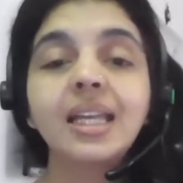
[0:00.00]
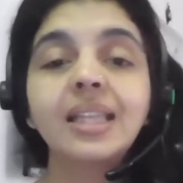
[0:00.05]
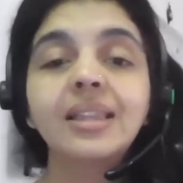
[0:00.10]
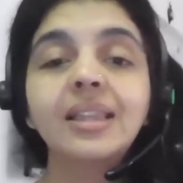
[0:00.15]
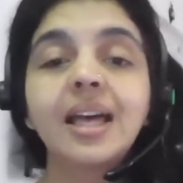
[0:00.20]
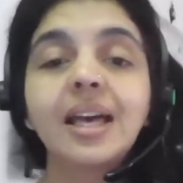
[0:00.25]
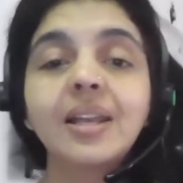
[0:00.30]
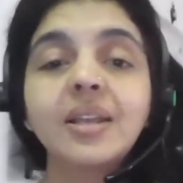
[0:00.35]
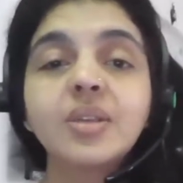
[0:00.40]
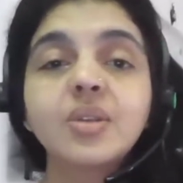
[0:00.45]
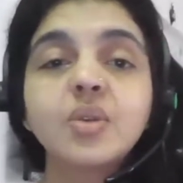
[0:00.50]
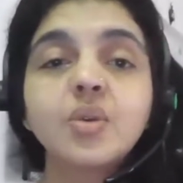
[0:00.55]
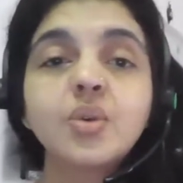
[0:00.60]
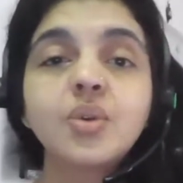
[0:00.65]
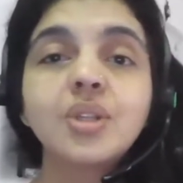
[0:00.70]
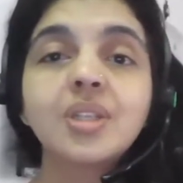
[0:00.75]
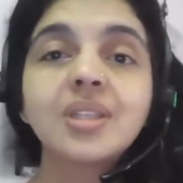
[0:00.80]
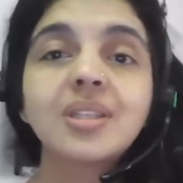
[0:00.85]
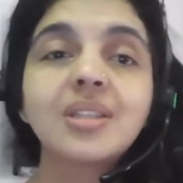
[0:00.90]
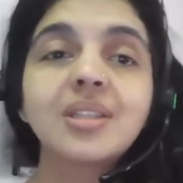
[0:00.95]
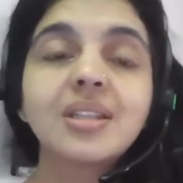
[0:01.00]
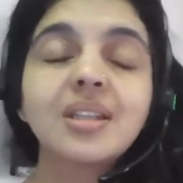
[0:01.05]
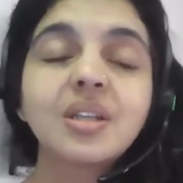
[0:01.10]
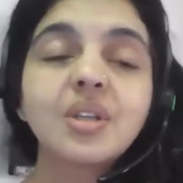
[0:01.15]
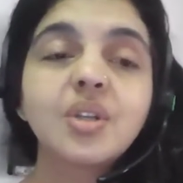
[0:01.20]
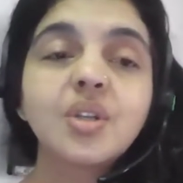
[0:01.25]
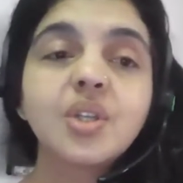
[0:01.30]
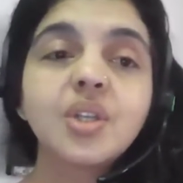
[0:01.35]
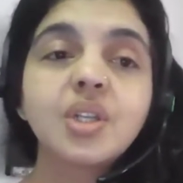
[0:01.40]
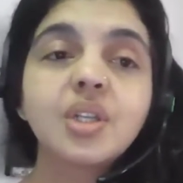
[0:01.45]
there is no
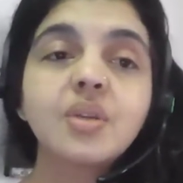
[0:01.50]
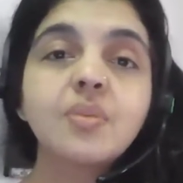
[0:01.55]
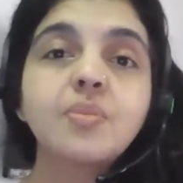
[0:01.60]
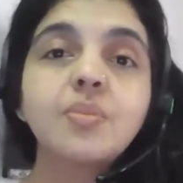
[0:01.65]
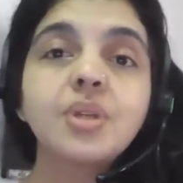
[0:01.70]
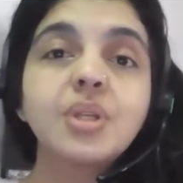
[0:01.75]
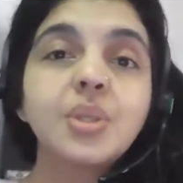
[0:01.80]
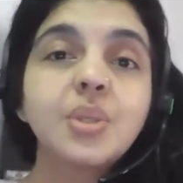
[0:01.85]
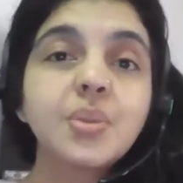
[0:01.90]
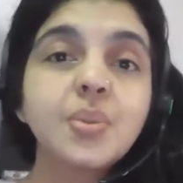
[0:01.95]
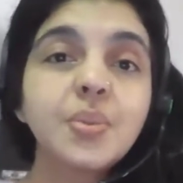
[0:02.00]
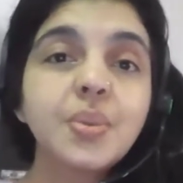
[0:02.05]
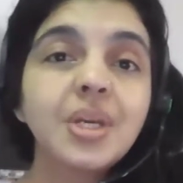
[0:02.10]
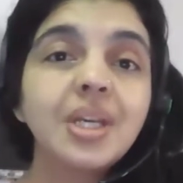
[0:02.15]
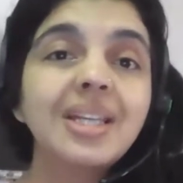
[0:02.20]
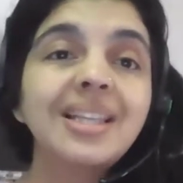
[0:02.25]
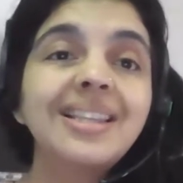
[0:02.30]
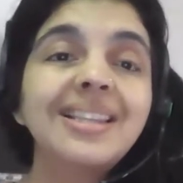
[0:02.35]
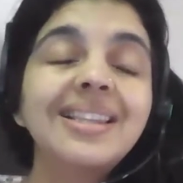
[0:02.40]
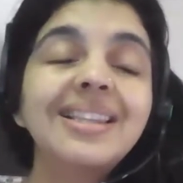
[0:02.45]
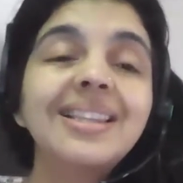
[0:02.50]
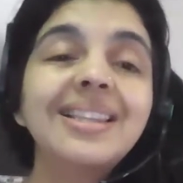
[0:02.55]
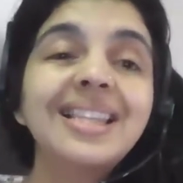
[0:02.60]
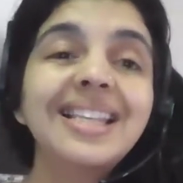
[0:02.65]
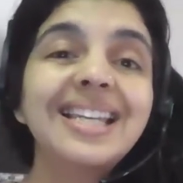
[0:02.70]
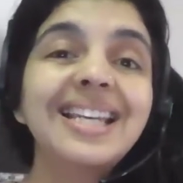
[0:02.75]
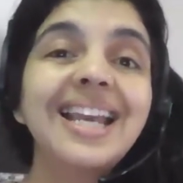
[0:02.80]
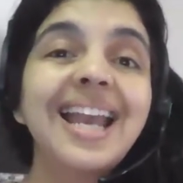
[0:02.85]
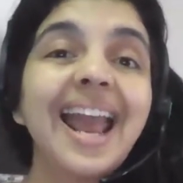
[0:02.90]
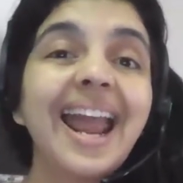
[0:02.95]
distinction between
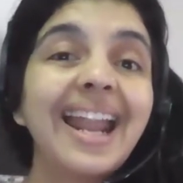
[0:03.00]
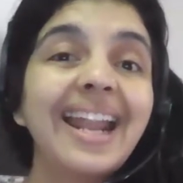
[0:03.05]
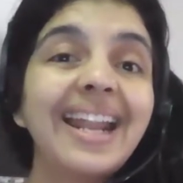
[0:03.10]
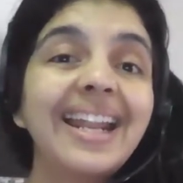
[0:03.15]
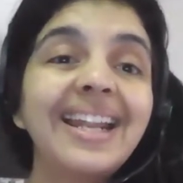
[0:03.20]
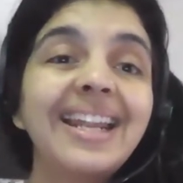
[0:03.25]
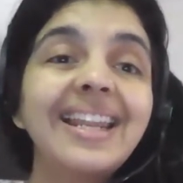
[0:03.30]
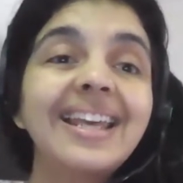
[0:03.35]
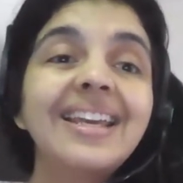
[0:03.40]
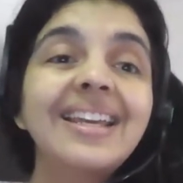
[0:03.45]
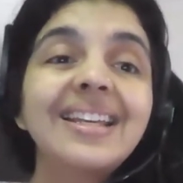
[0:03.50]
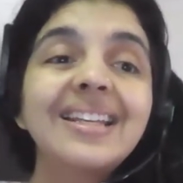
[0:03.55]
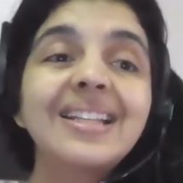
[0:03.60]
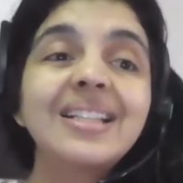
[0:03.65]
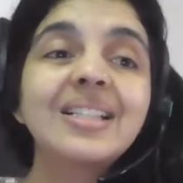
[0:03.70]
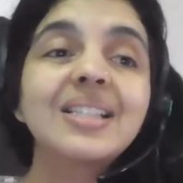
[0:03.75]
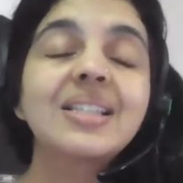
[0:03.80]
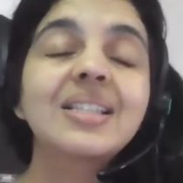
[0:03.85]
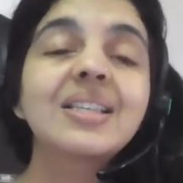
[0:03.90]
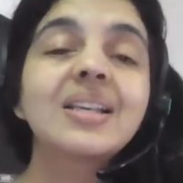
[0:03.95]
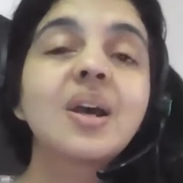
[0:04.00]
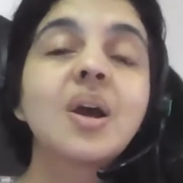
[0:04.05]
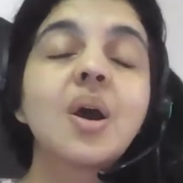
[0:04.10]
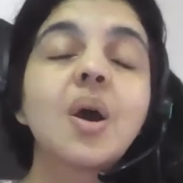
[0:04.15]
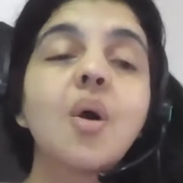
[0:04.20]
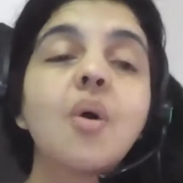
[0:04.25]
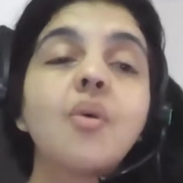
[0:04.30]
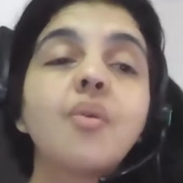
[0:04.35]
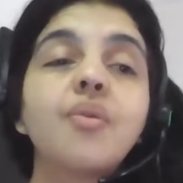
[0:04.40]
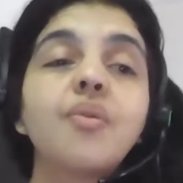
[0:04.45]
the endings
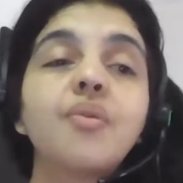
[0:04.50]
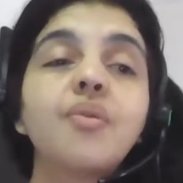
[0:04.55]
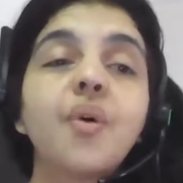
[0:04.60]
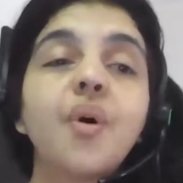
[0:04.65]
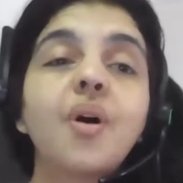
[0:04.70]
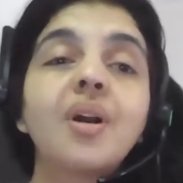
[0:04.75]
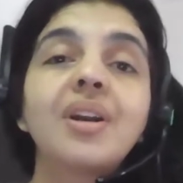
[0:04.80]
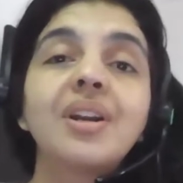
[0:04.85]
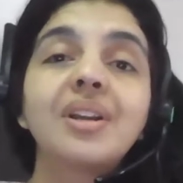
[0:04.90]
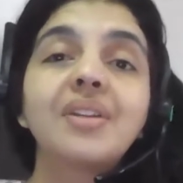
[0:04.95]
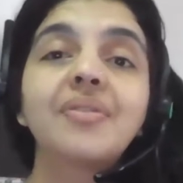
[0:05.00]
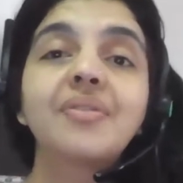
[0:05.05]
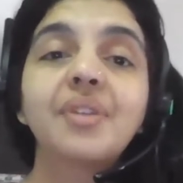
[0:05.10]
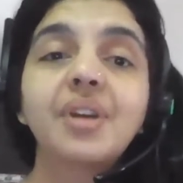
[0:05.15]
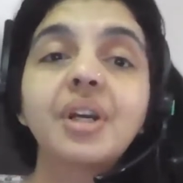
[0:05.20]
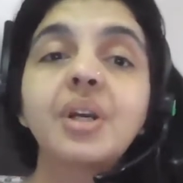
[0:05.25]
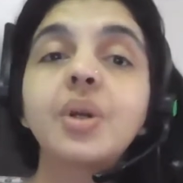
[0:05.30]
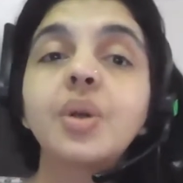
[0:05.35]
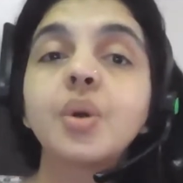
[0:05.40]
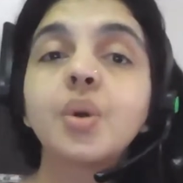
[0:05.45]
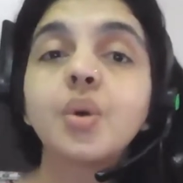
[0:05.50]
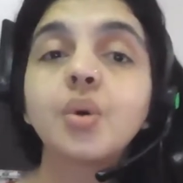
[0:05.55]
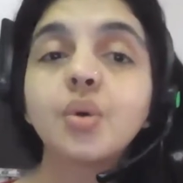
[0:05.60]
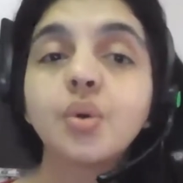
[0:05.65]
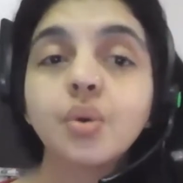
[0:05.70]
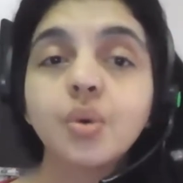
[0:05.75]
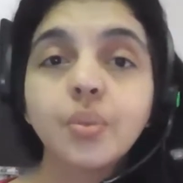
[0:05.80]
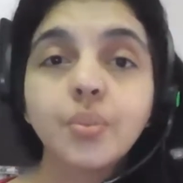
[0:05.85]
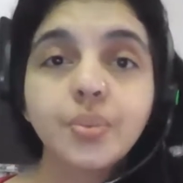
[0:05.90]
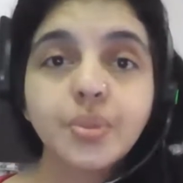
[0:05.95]
for different
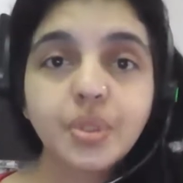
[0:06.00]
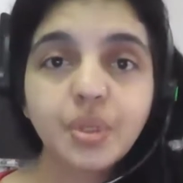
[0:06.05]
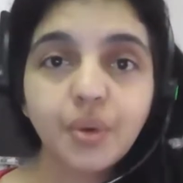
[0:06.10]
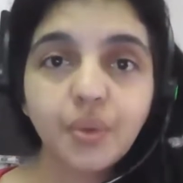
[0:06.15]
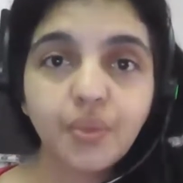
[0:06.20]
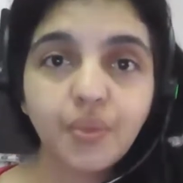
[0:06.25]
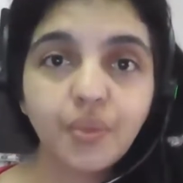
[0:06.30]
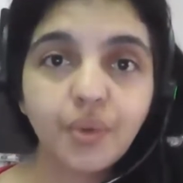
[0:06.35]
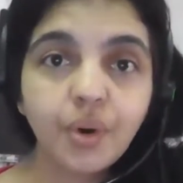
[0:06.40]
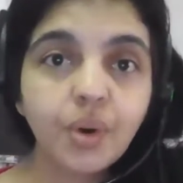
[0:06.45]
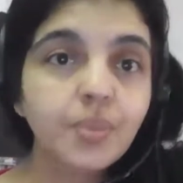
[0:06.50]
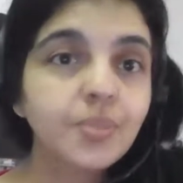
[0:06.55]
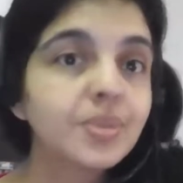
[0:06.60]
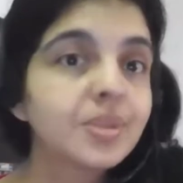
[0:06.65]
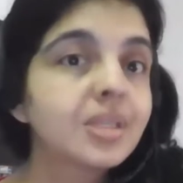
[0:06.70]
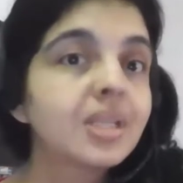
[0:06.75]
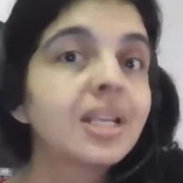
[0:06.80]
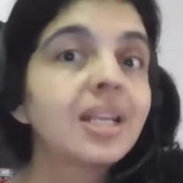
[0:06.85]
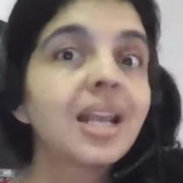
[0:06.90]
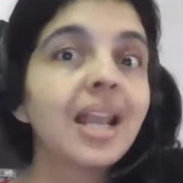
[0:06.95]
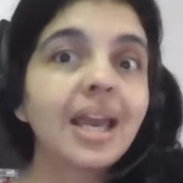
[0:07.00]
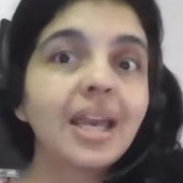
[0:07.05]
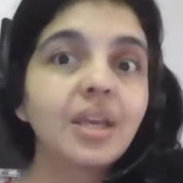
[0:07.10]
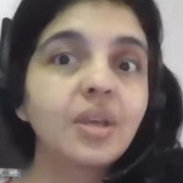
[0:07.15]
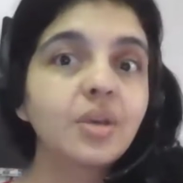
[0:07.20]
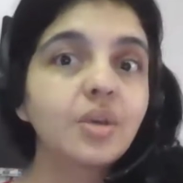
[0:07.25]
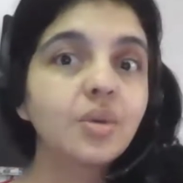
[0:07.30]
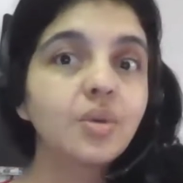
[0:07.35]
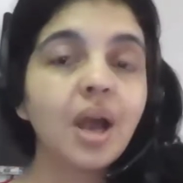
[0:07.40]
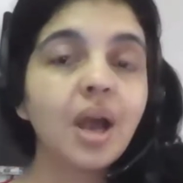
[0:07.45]
groups of verbs
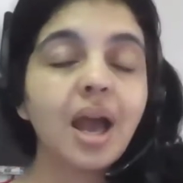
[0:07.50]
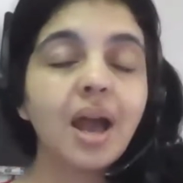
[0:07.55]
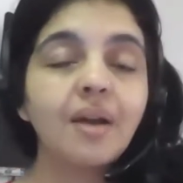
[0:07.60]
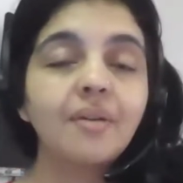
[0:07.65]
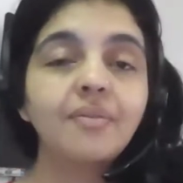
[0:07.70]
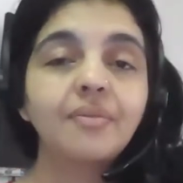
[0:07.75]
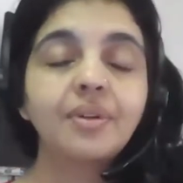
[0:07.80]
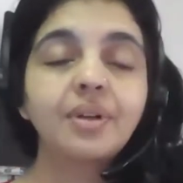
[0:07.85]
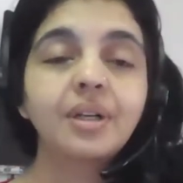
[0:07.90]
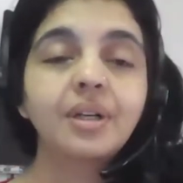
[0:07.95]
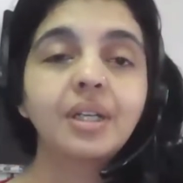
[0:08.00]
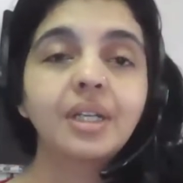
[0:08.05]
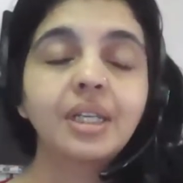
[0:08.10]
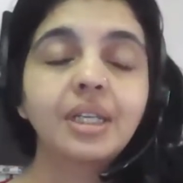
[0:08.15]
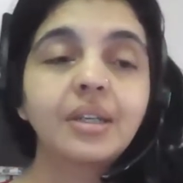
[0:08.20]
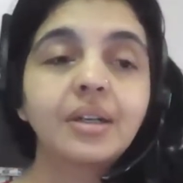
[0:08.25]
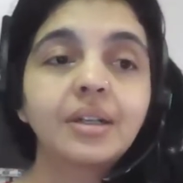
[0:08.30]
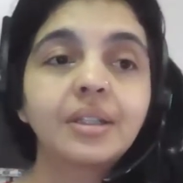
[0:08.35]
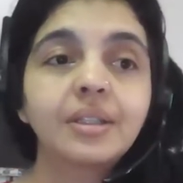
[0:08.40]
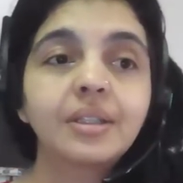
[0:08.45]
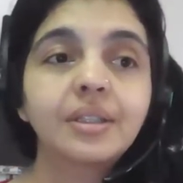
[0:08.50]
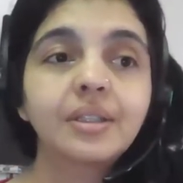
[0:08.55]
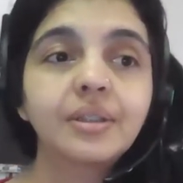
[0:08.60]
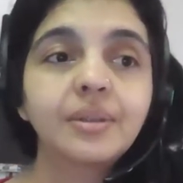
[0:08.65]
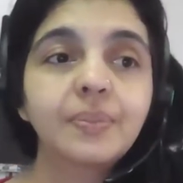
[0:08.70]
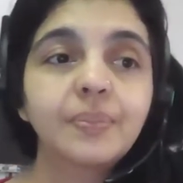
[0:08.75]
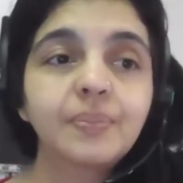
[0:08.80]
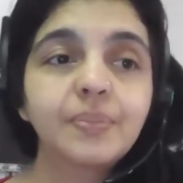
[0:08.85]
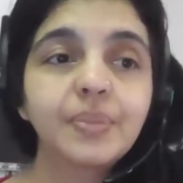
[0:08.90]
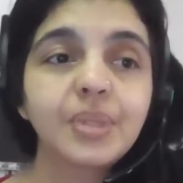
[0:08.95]
like you have in
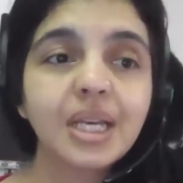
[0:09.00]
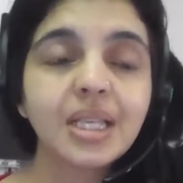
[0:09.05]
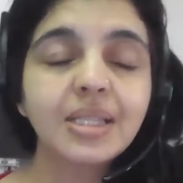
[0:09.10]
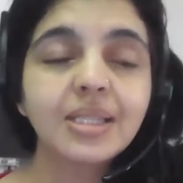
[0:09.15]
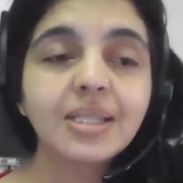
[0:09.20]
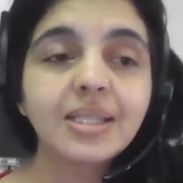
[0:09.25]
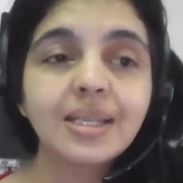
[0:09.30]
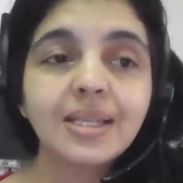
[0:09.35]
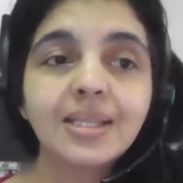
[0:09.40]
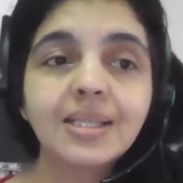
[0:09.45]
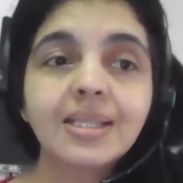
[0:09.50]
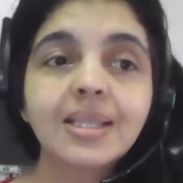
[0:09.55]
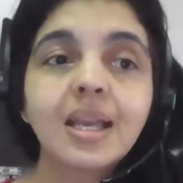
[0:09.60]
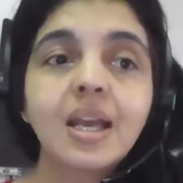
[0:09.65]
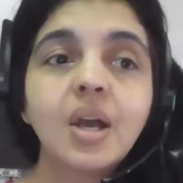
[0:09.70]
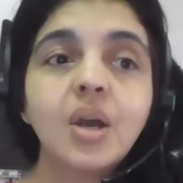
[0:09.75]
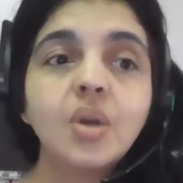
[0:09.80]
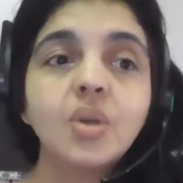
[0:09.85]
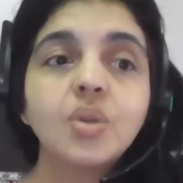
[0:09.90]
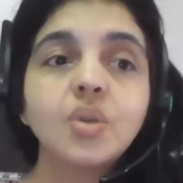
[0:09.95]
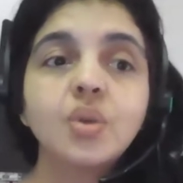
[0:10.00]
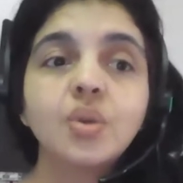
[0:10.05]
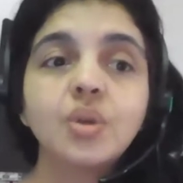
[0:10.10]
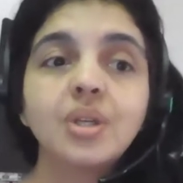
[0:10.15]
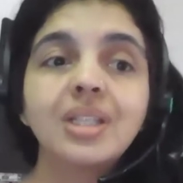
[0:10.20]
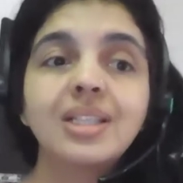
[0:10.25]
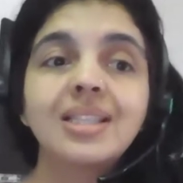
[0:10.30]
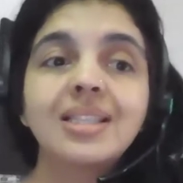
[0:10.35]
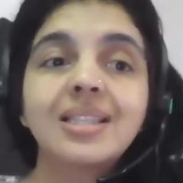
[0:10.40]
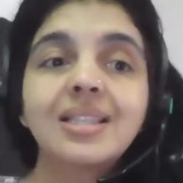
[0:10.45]
other tenses. So
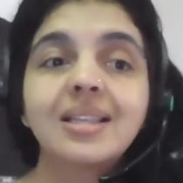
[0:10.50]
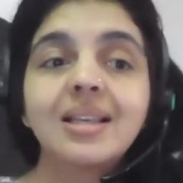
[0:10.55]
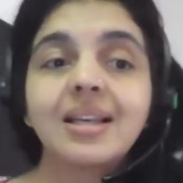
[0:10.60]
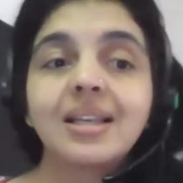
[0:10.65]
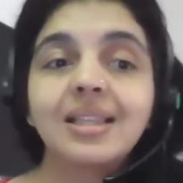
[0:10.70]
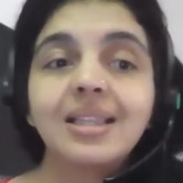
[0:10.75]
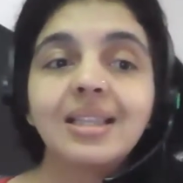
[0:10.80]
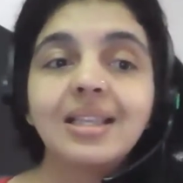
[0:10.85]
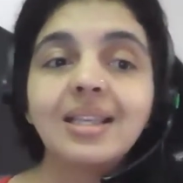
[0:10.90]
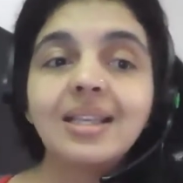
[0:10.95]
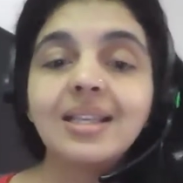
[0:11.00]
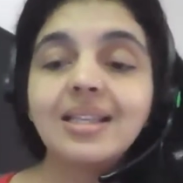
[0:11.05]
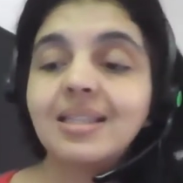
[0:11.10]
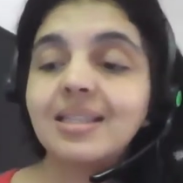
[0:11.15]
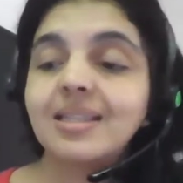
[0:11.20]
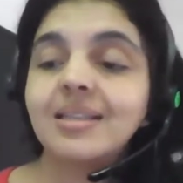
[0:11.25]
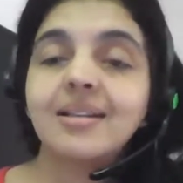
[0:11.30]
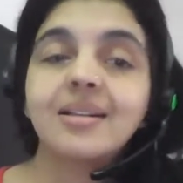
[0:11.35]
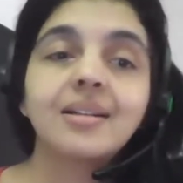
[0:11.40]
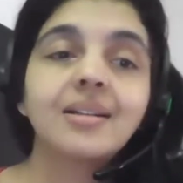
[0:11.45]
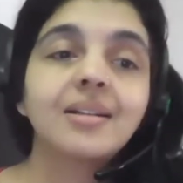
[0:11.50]
it's these